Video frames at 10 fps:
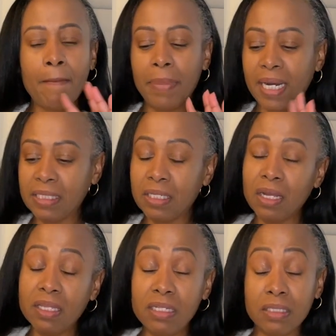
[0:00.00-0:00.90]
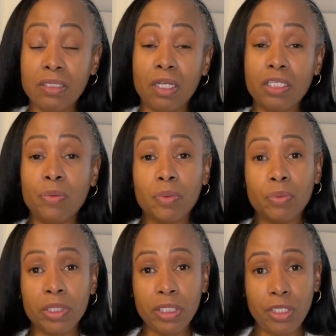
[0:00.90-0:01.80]
but I saw these and thought they were
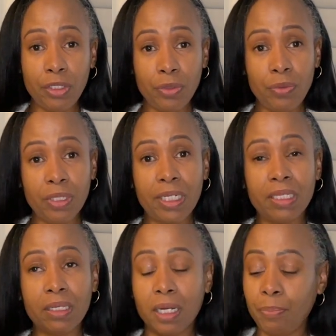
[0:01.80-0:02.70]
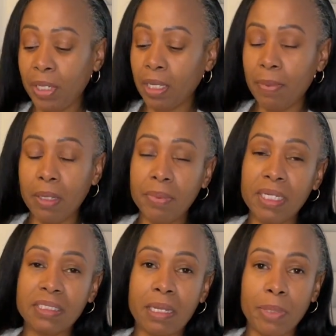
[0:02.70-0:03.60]
really cute and I thought I'd pick them up
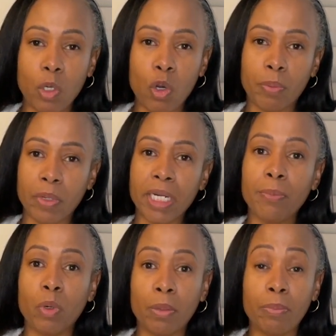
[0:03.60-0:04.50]
because I'm incorporating more